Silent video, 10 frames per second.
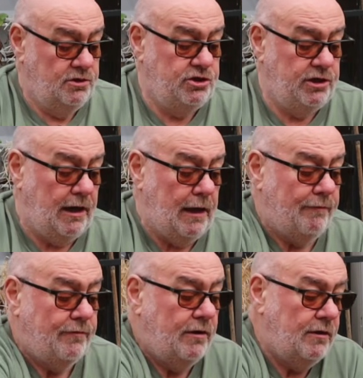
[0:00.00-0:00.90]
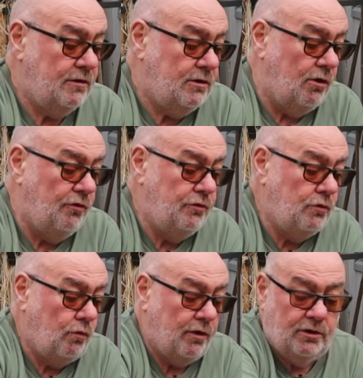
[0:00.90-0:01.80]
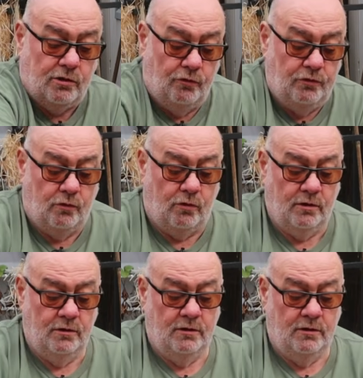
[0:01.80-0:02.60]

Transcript: Java, condor, and condor.